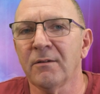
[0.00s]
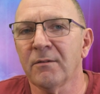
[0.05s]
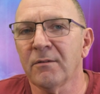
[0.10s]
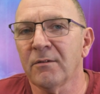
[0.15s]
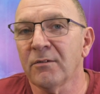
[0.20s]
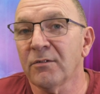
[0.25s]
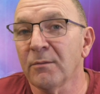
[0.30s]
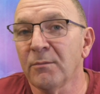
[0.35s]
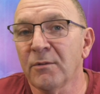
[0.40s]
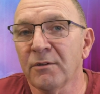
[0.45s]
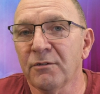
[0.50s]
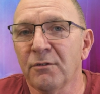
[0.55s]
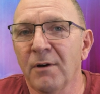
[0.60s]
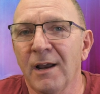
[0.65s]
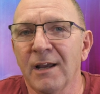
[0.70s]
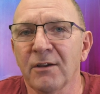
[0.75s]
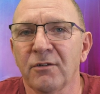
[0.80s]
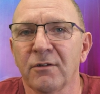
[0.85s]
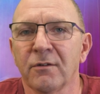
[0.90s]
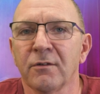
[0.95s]
some
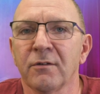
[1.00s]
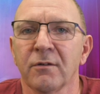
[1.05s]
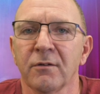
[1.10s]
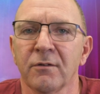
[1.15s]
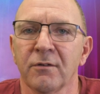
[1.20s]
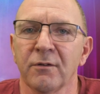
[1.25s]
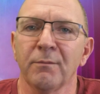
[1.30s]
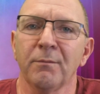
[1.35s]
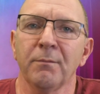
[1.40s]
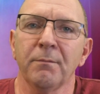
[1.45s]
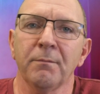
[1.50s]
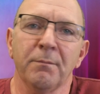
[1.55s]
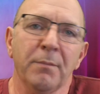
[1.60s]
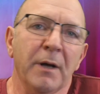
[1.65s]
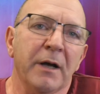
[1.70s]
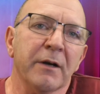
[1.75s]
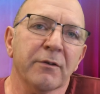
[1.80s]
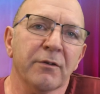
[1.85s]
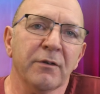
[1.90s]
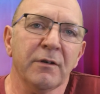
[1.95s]
distractions, some
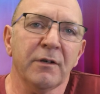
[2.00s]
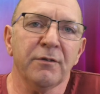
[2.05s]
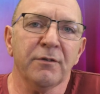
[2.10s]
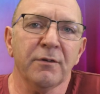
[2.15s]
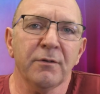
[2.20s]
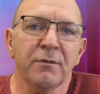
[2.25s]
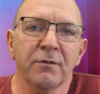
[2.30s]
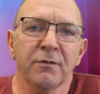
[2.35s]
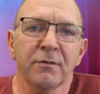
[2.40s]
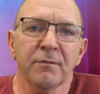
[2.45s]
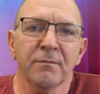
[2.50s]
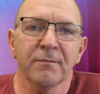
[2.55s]
bugs and issues.